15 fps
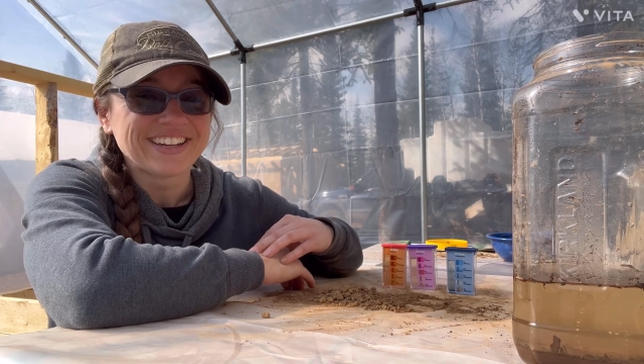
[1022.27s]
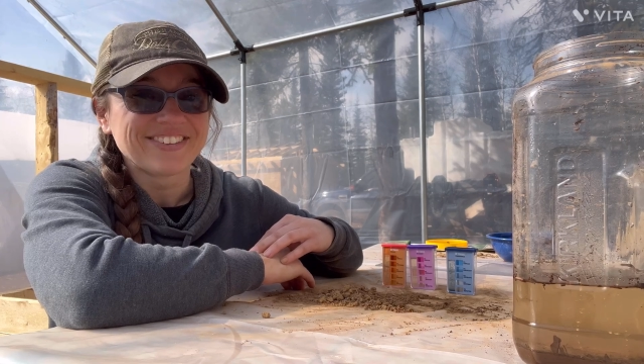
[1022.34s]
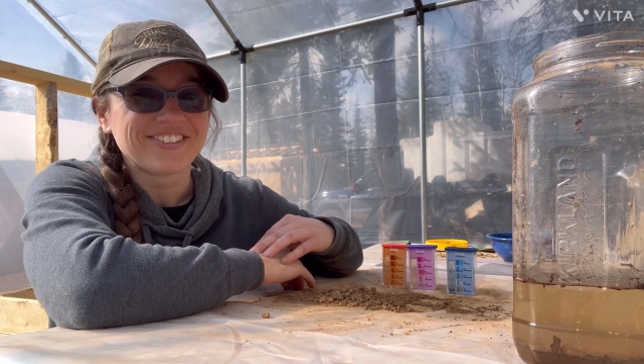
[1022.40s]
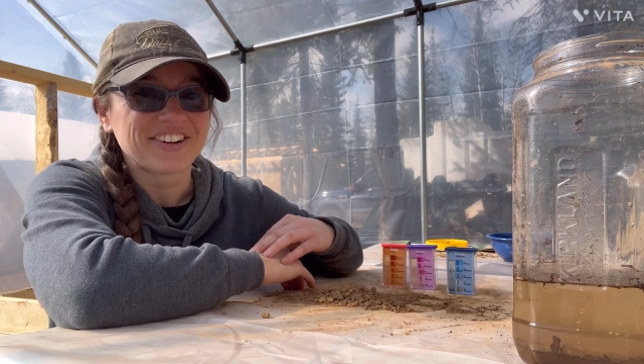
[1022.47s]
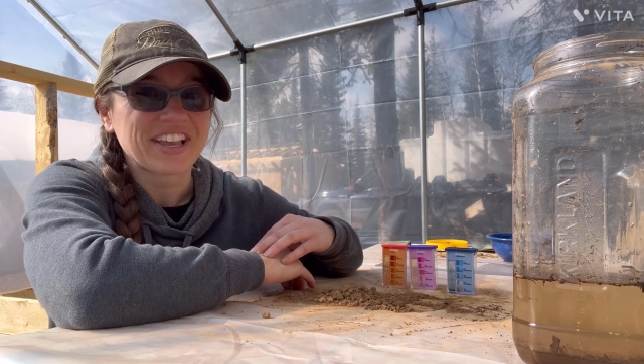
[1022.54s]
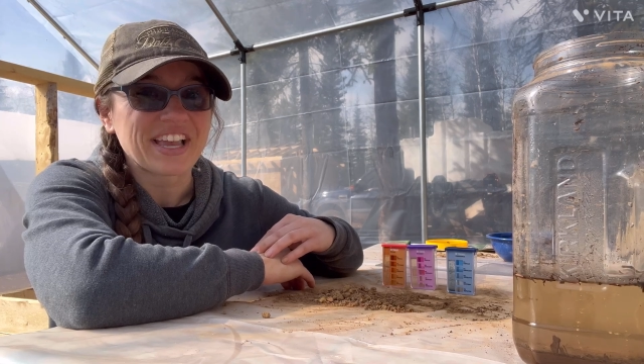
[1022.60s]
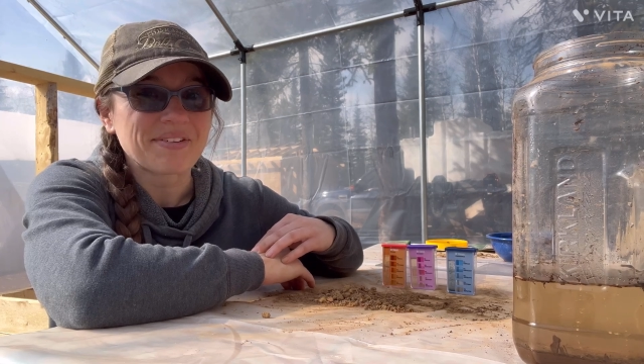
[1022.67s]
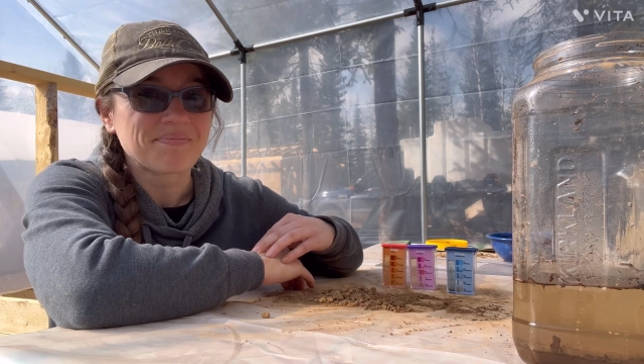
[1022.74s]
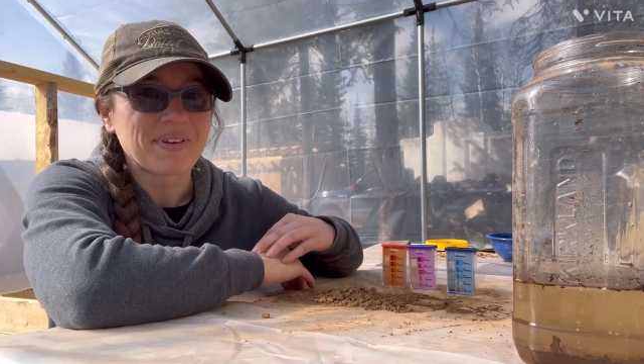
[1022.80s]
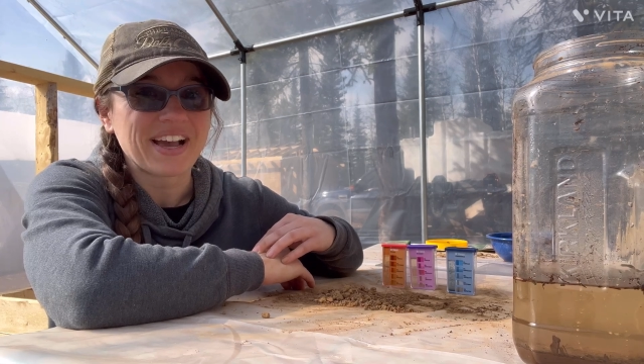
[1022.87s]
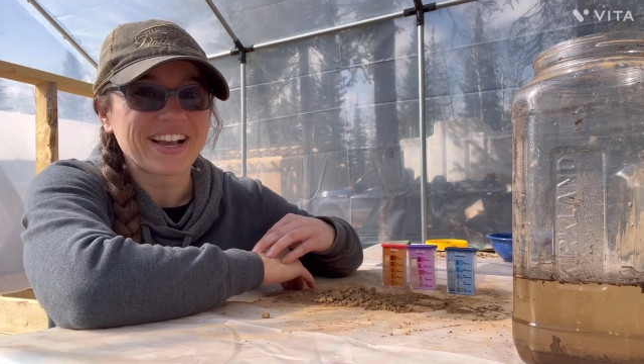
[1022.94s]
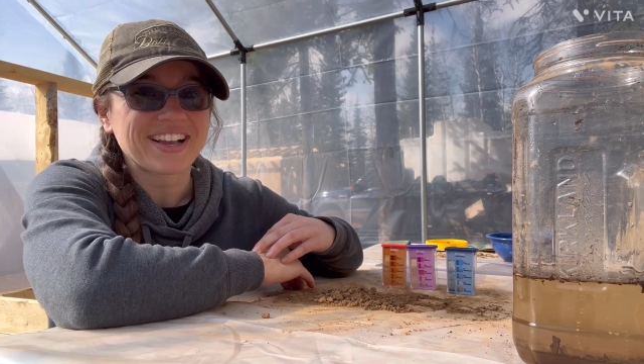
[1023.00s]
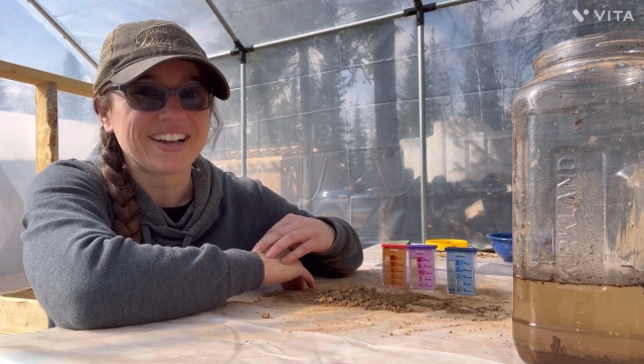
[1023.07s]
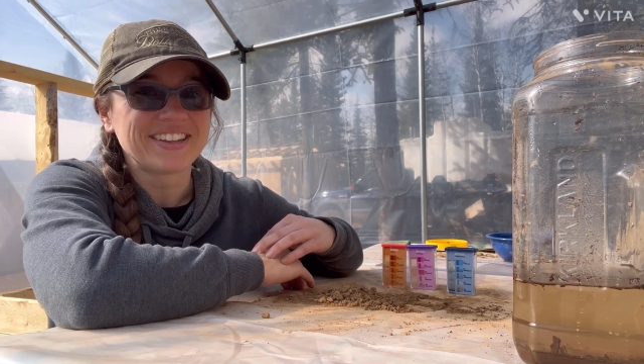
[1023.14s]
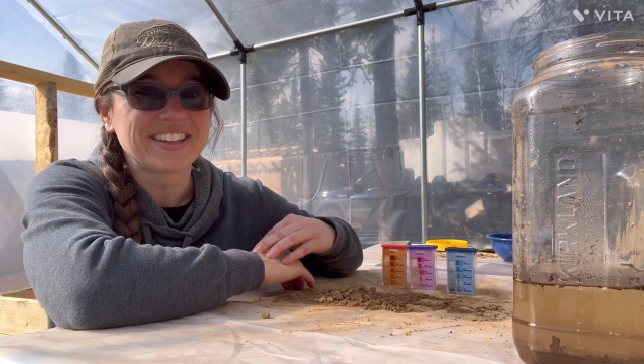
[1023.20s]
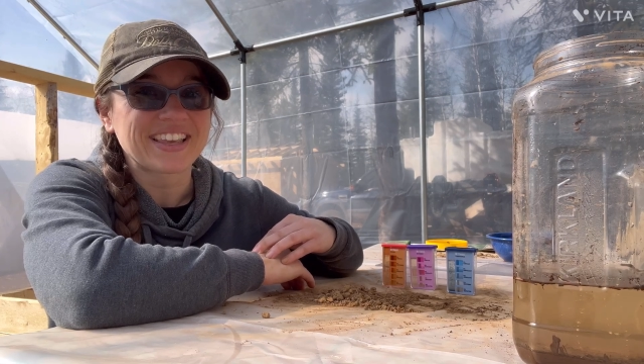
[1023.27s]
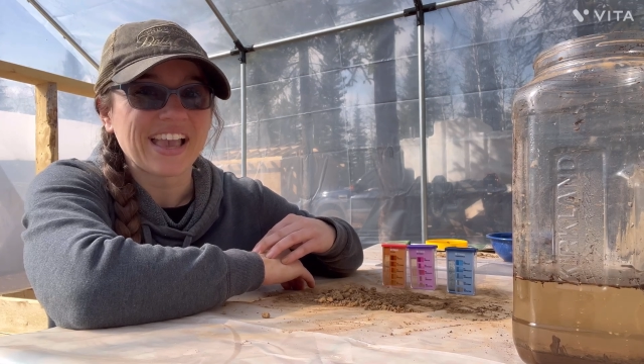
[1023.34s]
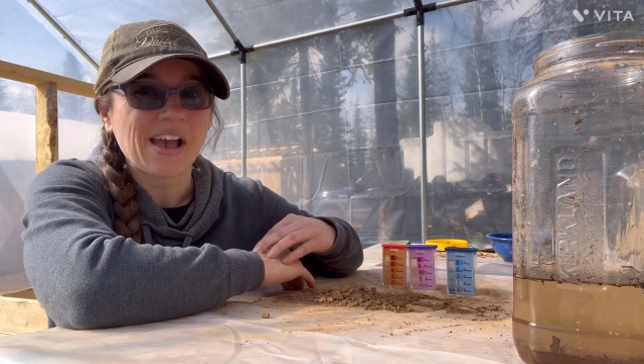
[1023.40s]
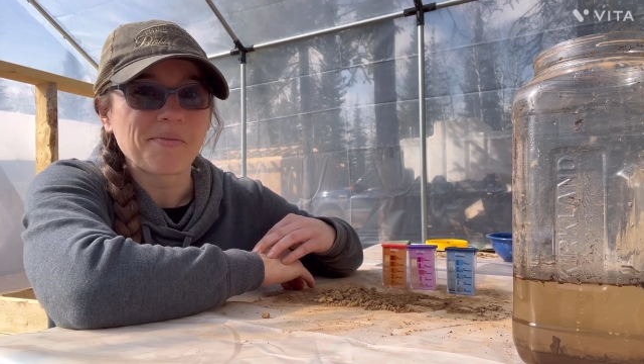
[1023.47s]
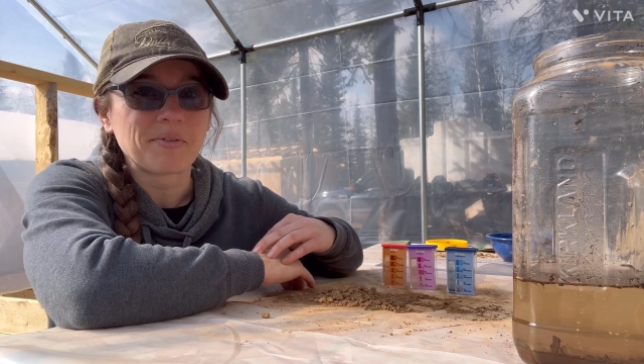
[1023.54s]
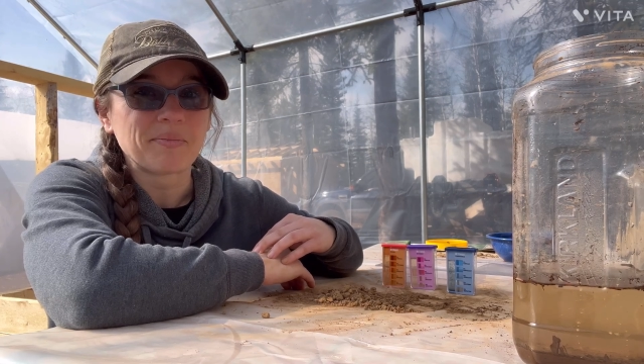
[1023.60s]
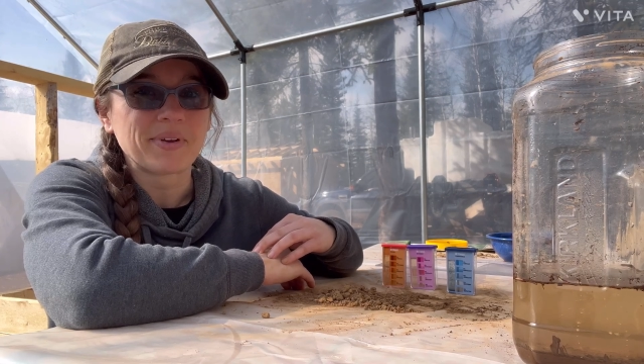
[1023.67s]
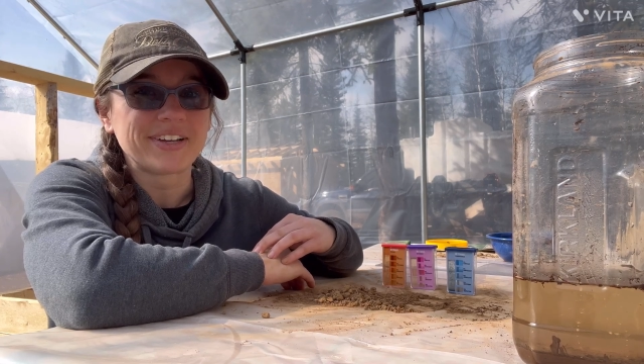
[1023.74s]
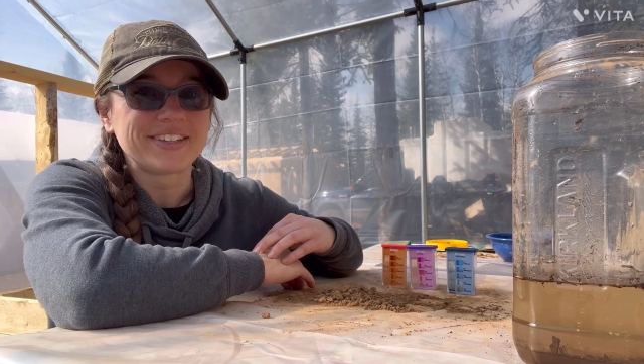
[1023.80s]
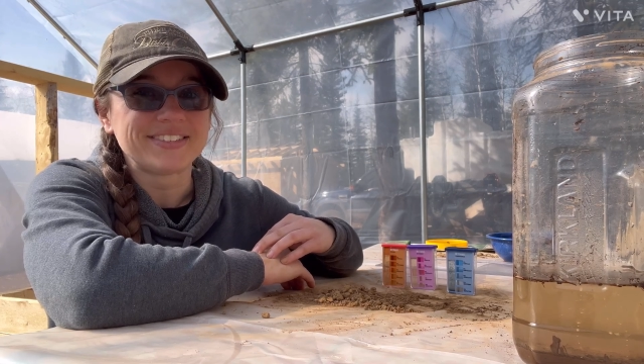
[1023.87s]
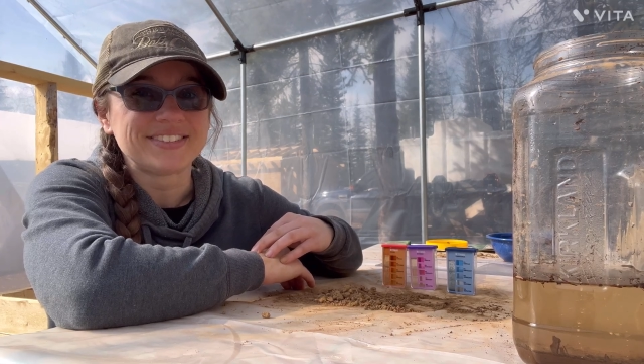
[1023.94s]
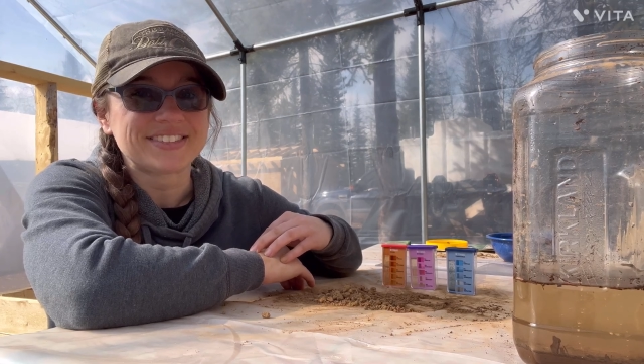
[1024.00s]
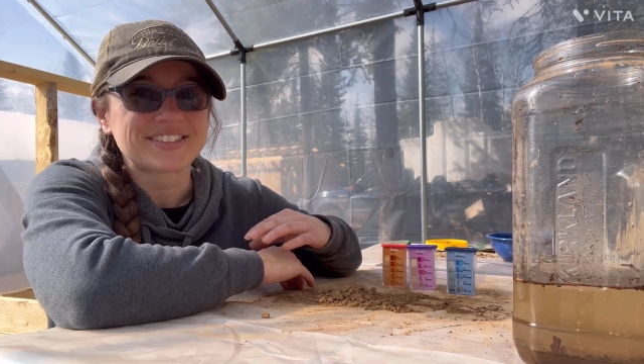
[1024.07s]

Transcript: We're getting back on the cabin build.